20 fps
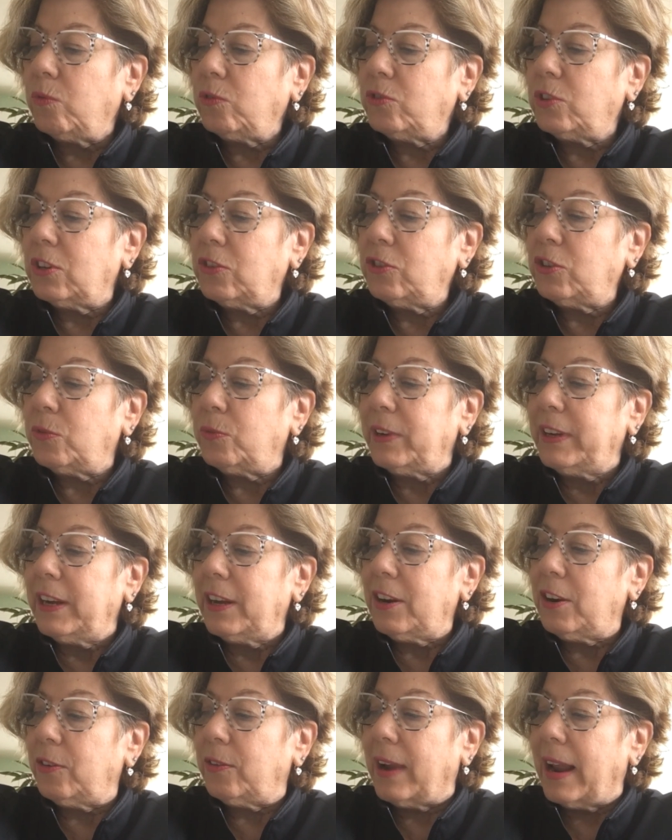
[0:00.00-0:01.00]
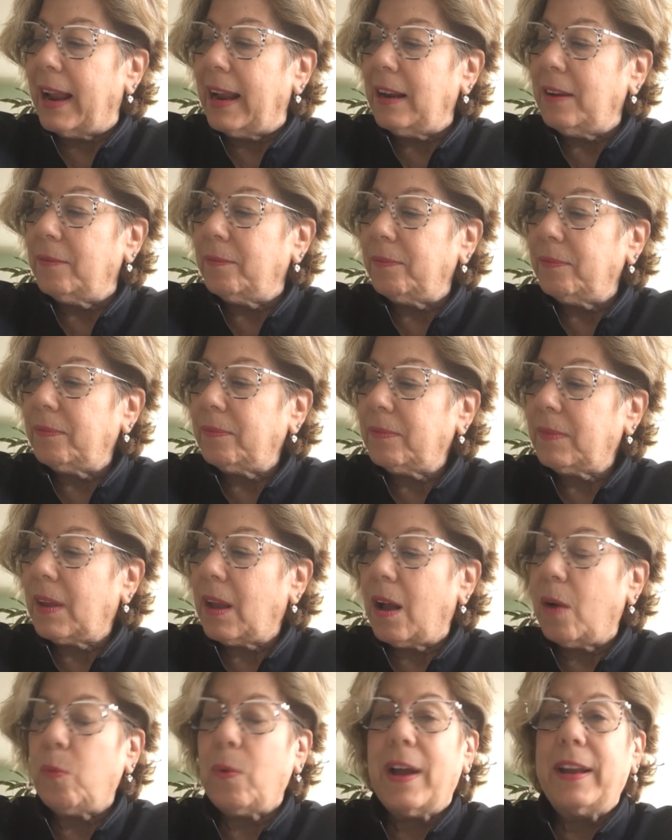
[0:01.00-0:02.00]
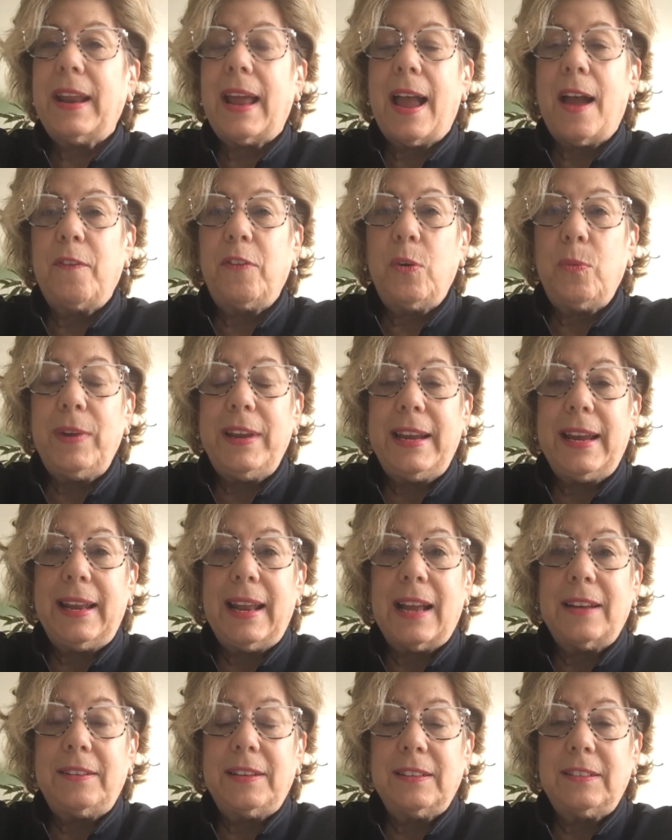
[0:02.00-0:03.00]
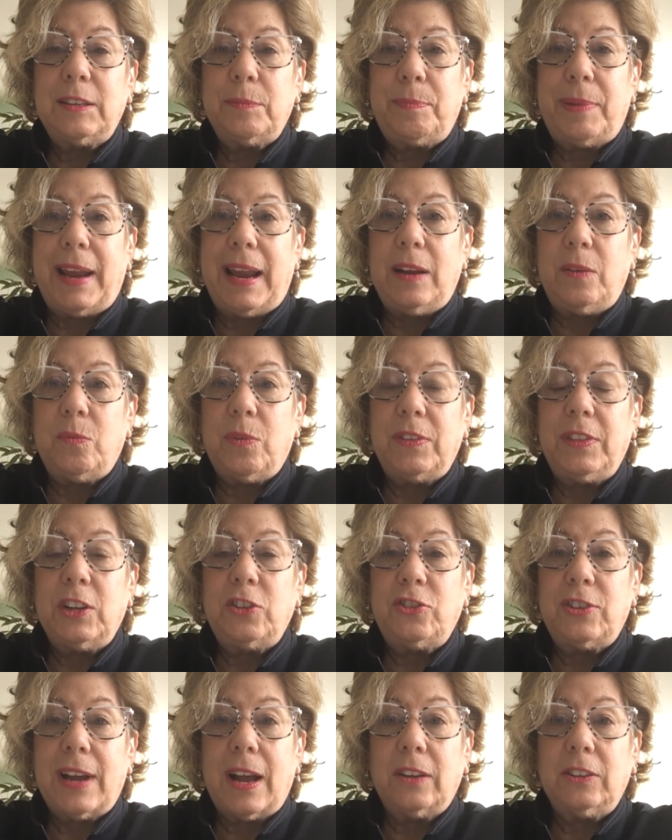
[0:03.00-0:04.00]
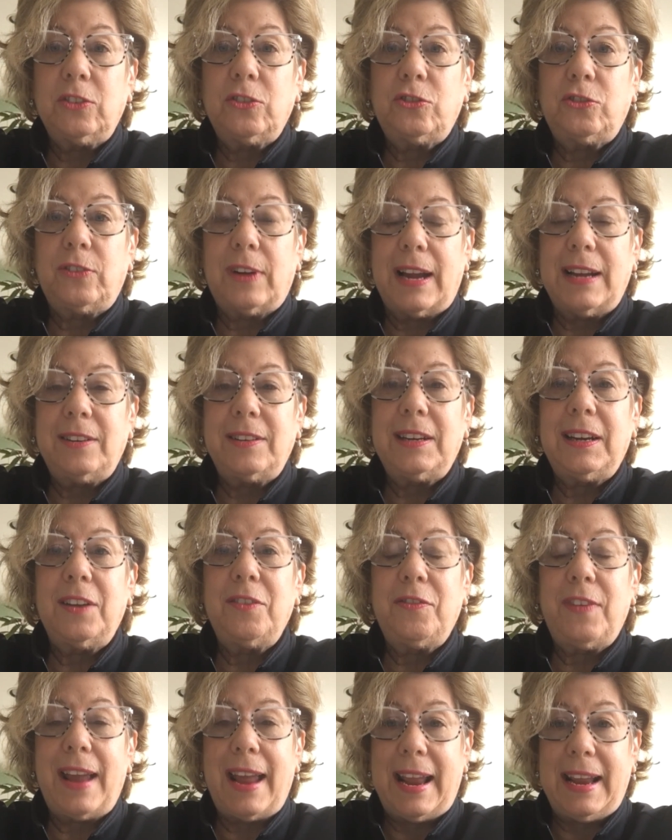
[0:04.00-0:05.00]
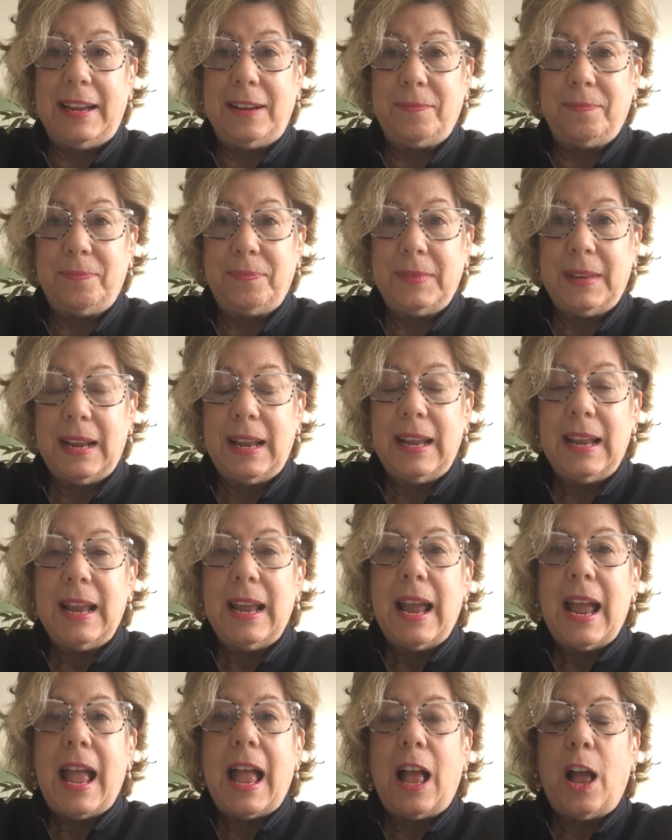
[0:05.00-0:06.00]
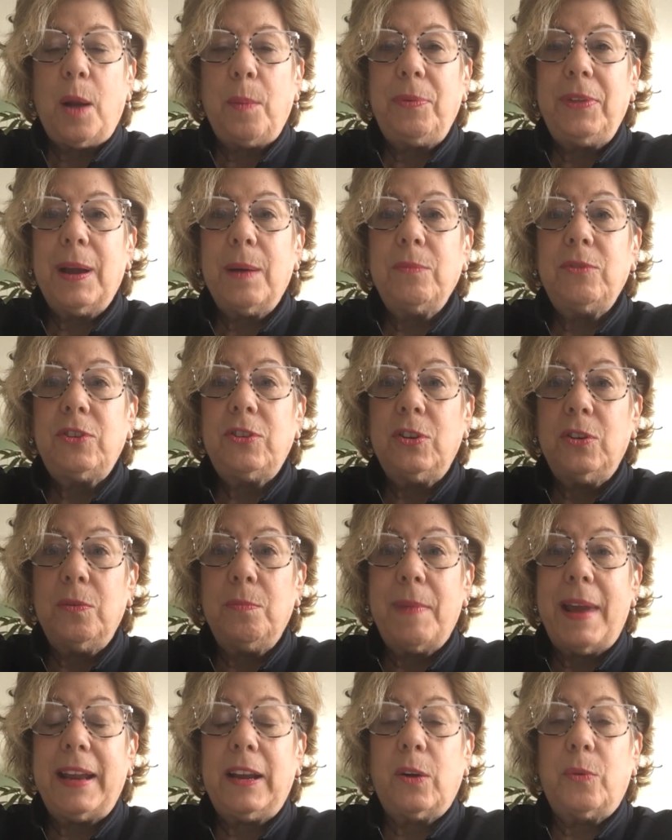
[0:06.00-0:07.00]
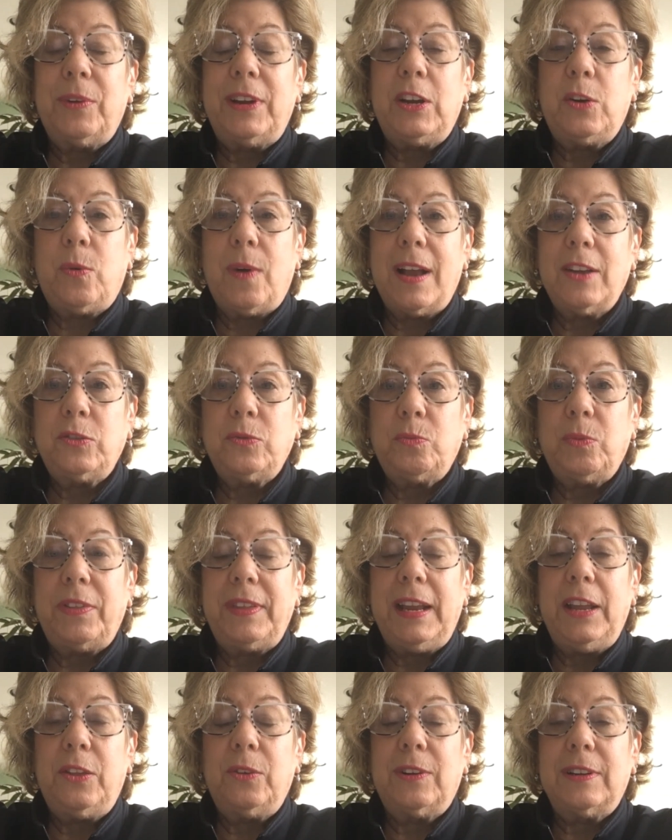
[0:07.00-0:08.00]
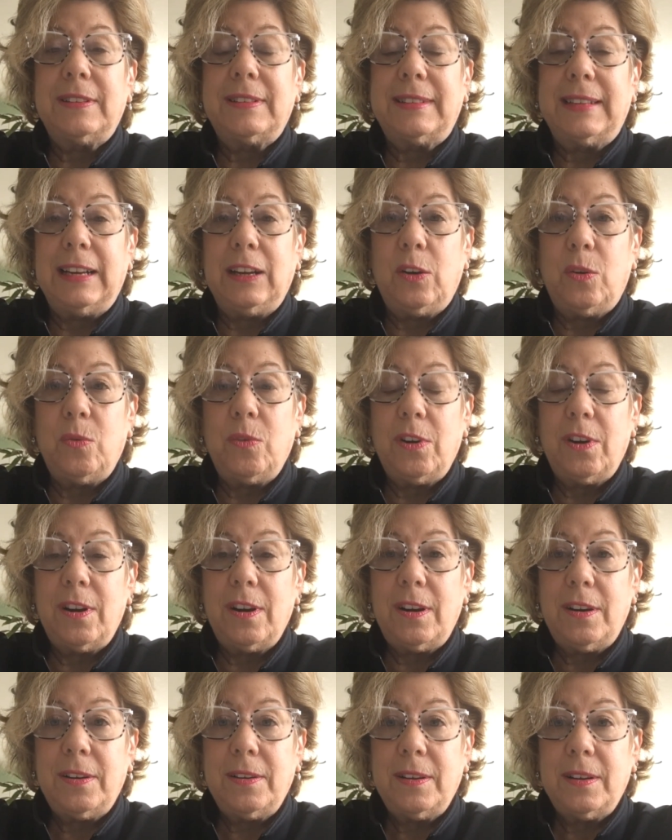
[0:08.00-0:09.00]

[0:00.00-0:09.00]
Just to reiterate, whenever we can anticipate what the child is trying to convey, help them to make a request with either a single word